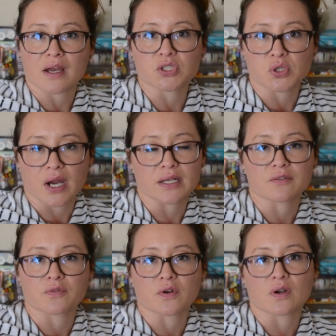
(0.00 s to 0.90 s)
I tried
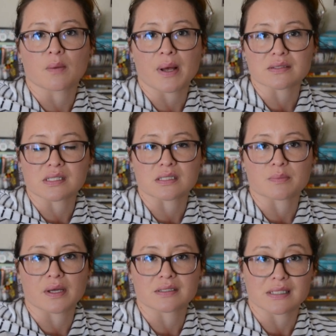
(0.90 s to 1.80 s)
it for about 6
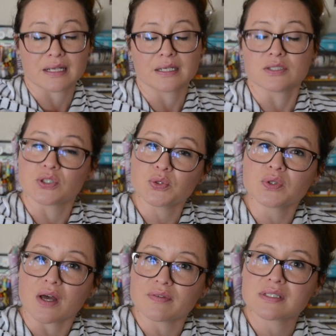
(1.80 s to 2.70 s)
months and I do
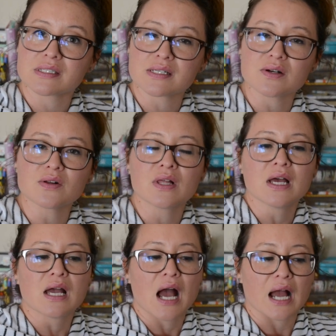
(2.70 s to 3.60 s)
love it still.
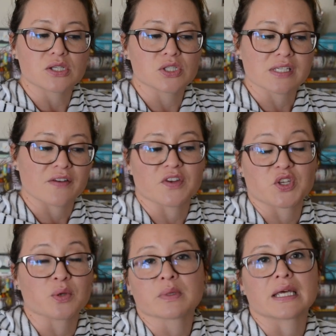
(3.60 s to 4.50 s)
I just have
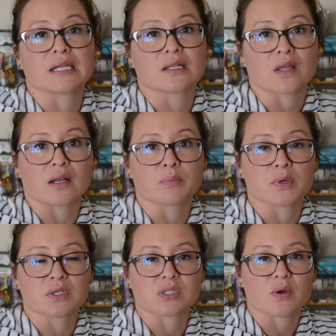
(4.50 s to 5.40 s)
accumulated a lot of
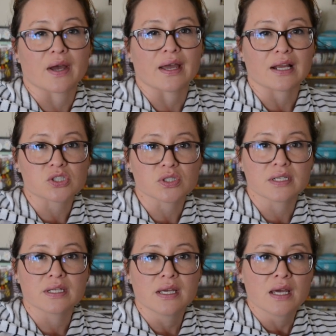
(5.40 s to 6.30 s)
books, so I
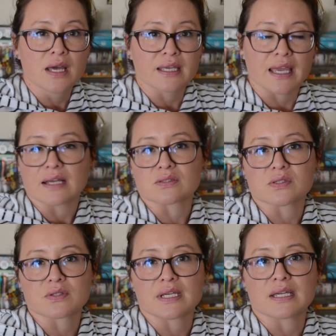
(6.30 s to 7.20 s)
actually
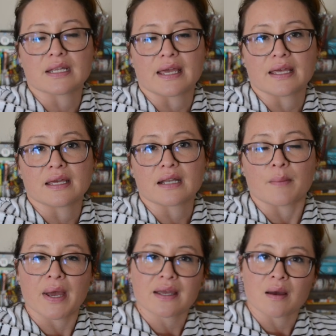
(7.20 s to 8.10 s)
canceled it, and
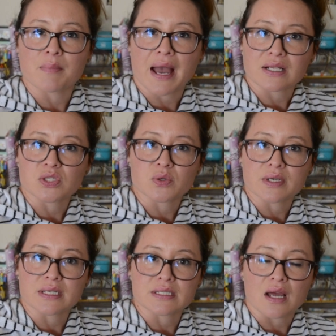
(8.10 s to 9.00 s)
I might come back to
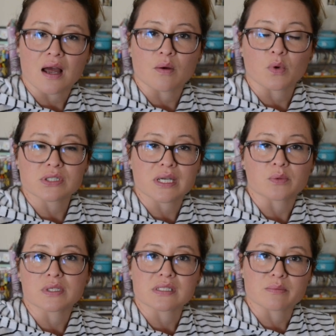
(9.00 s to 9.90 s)
it once I
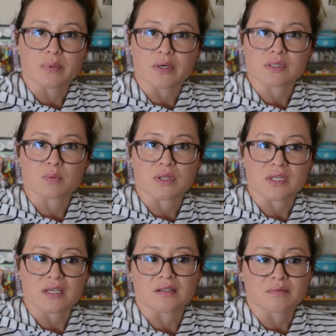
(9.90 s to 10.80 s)
read some books
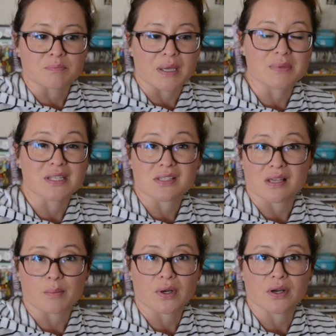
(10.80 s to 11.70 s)
within maybe the
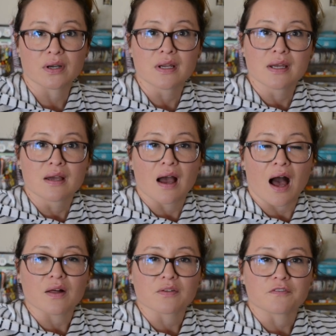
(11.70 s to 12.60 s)
summer.
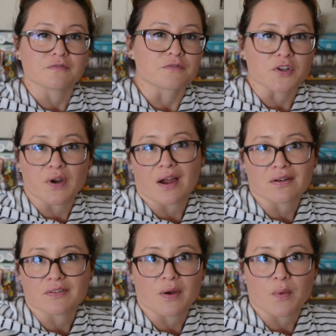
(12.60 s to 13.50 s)
I'll figure
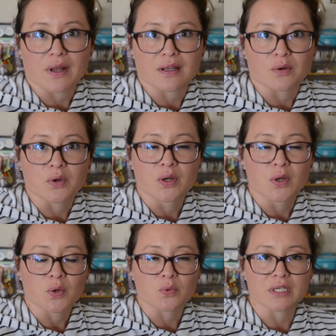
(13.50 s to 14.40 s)
out if I want to
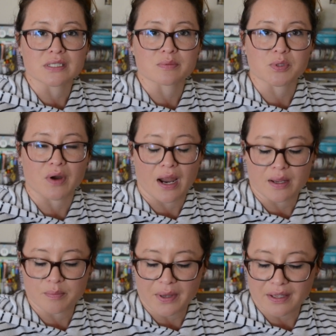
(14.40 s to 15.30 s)

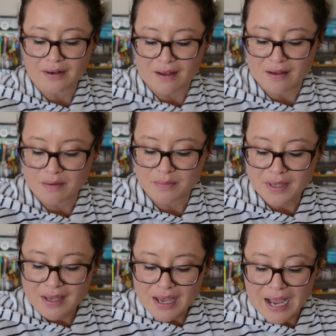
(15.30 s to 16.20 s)
resubscribe, but
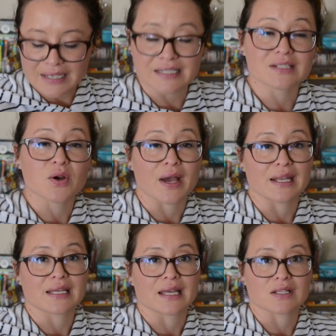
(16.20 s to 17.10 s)
I did go
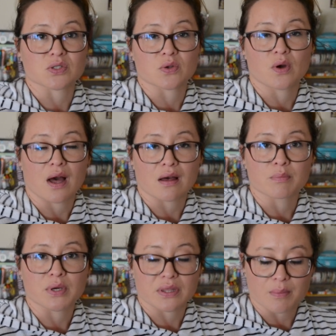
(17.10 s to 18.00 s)
ahead and cancel
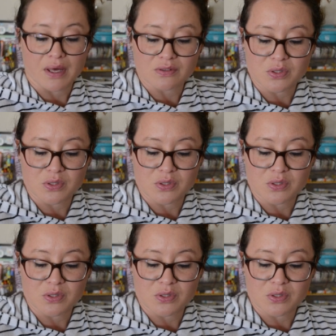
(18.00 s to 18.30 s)
book of the month.